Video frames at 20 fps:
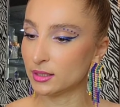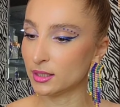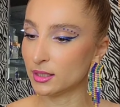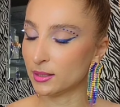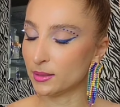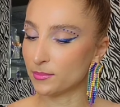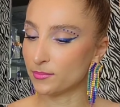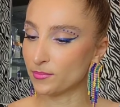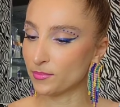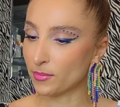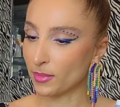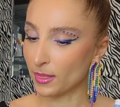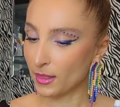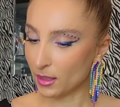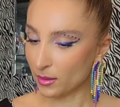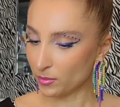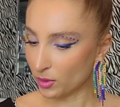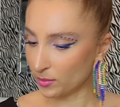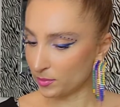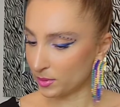the
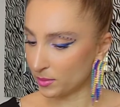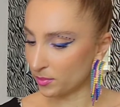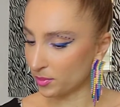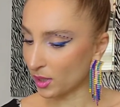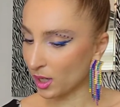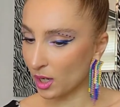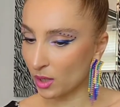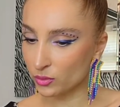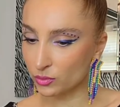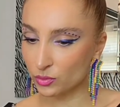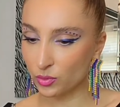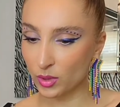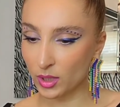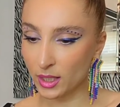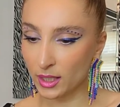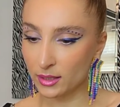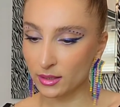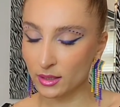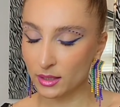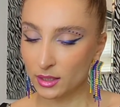Bobbi Brown
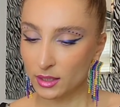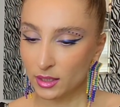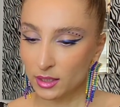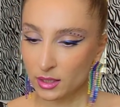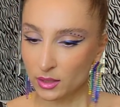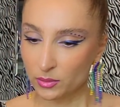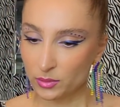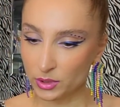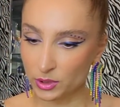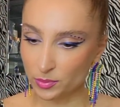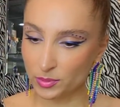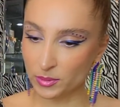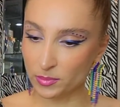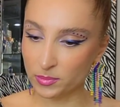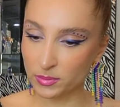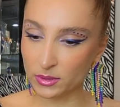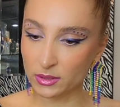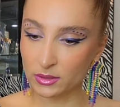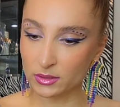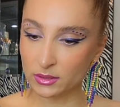one, which
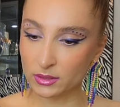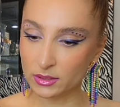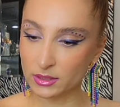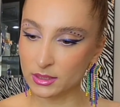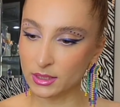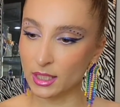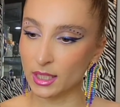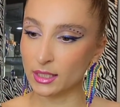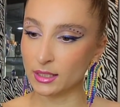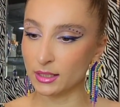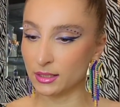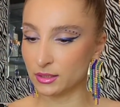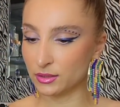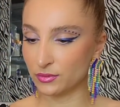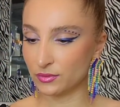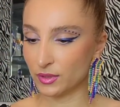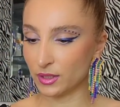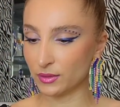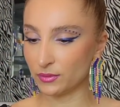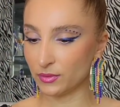people saying
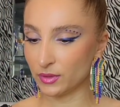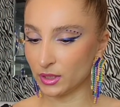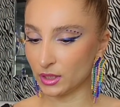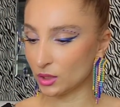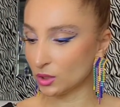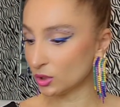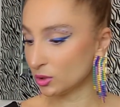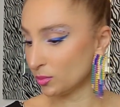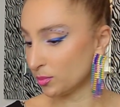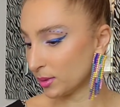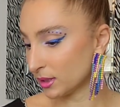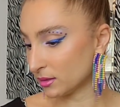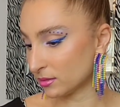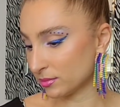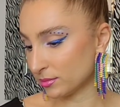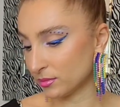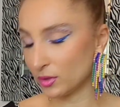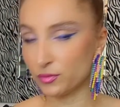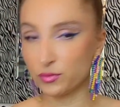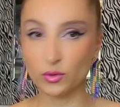it's very, very good.
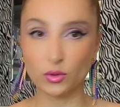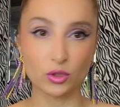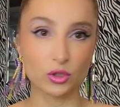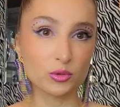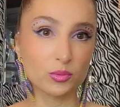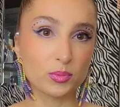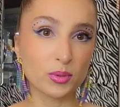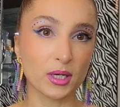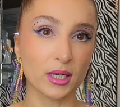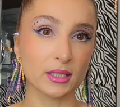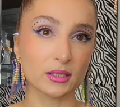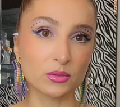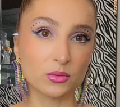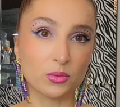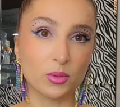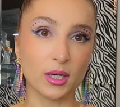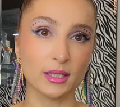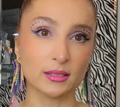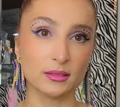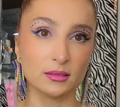But of course,
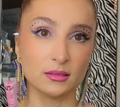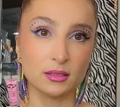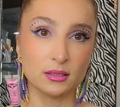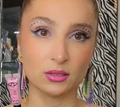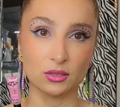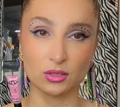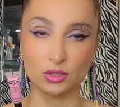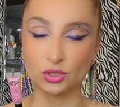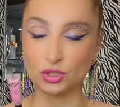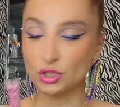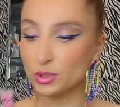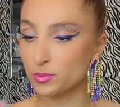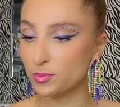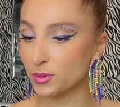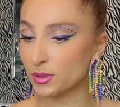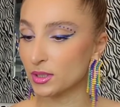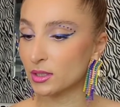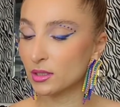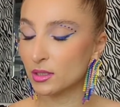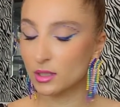price-wise, this is
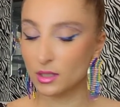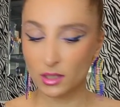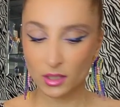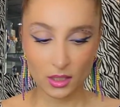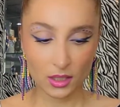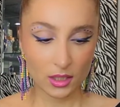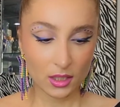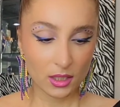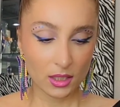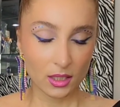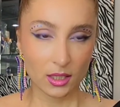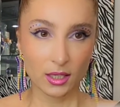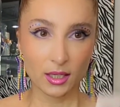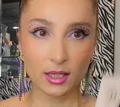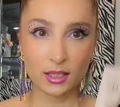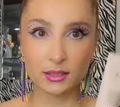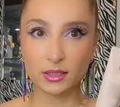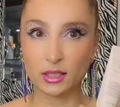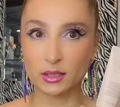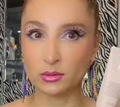cheaper.
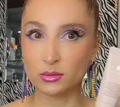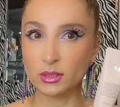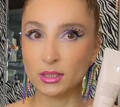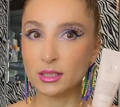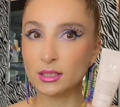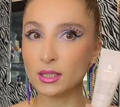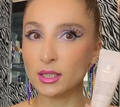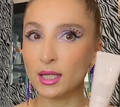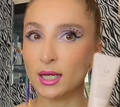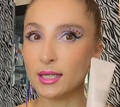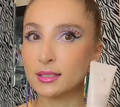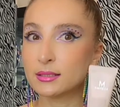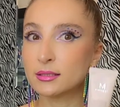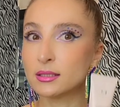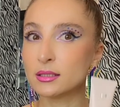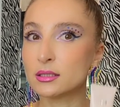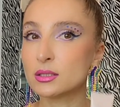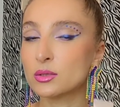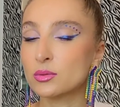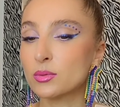And I really like
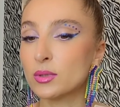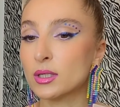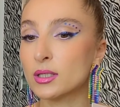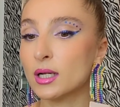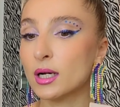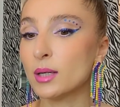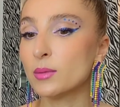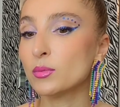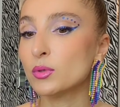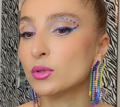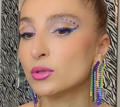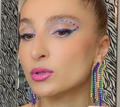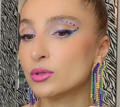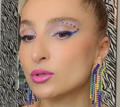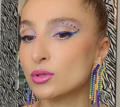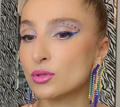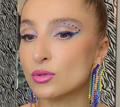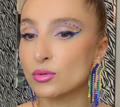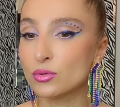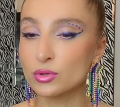this one. I'm going
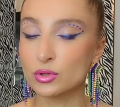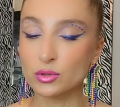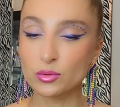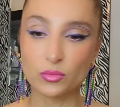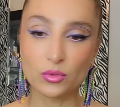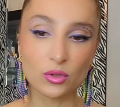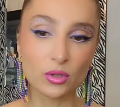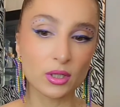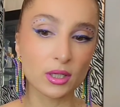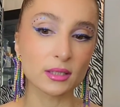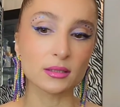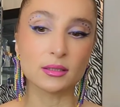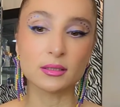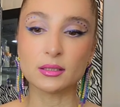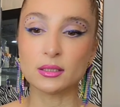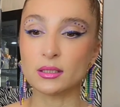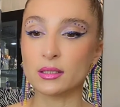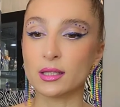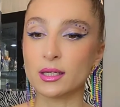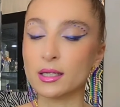to use more and
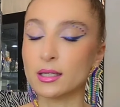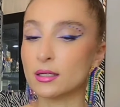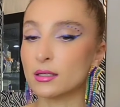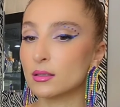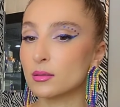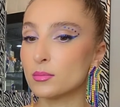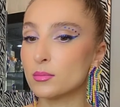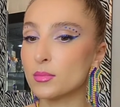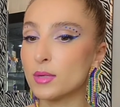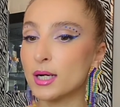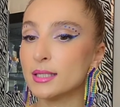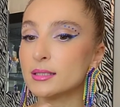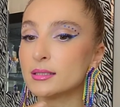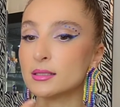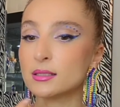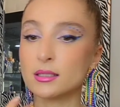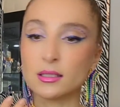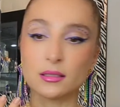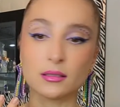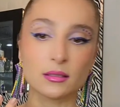see, like, my
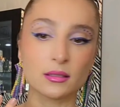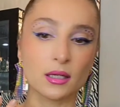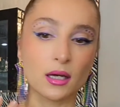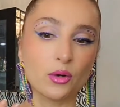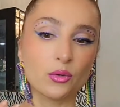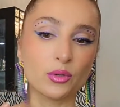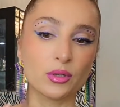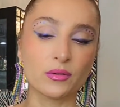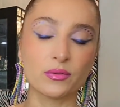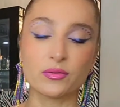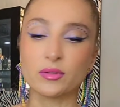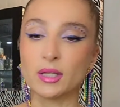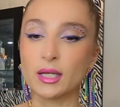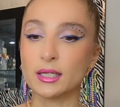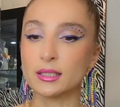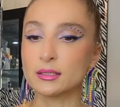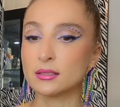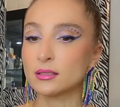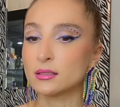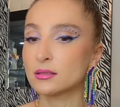skin now
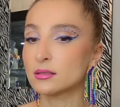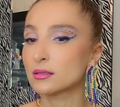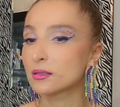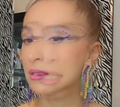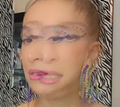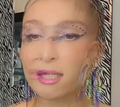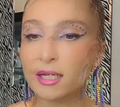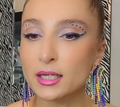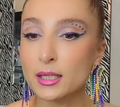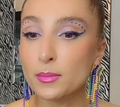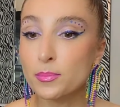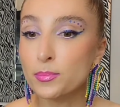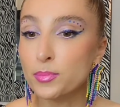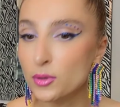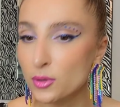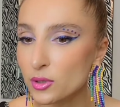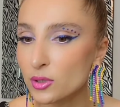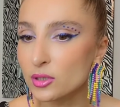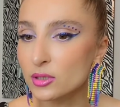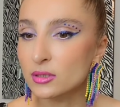reflected like a
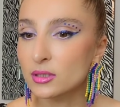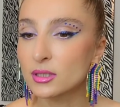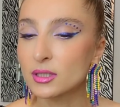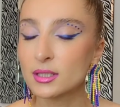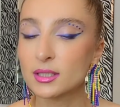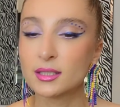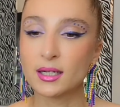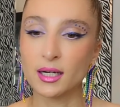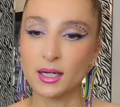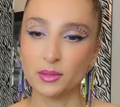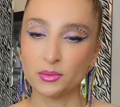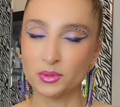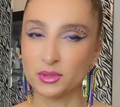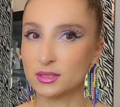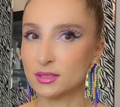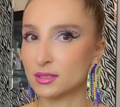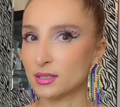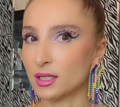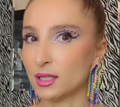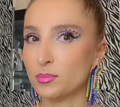pearl, I
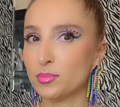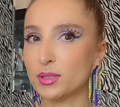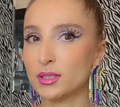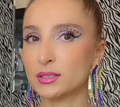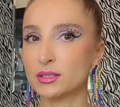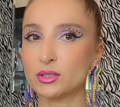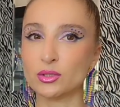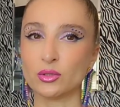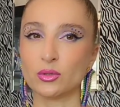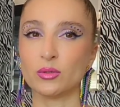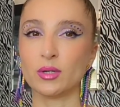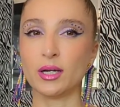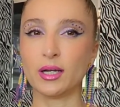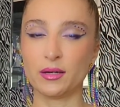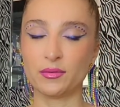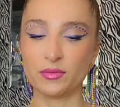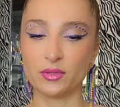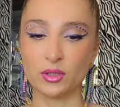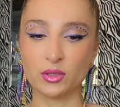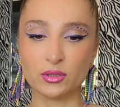would say. But, you know, I
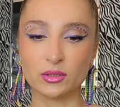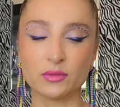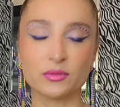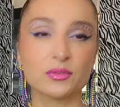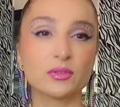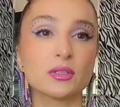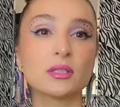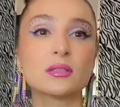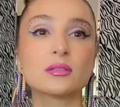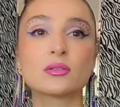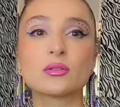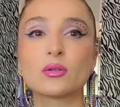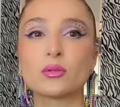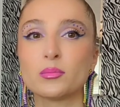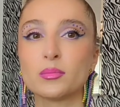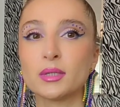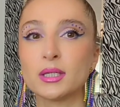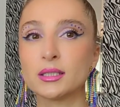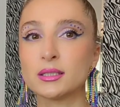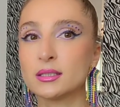have a lot of things
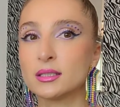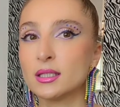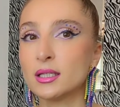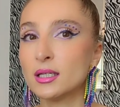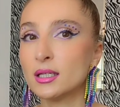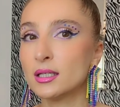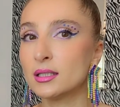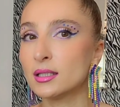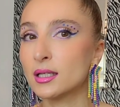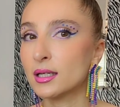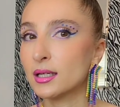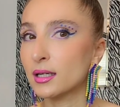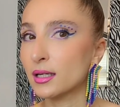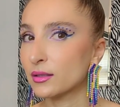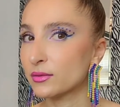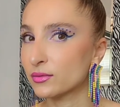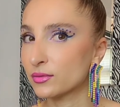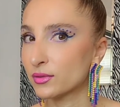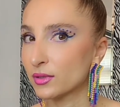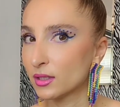on my skin. I
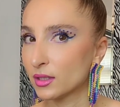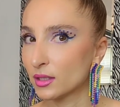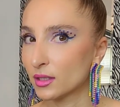have,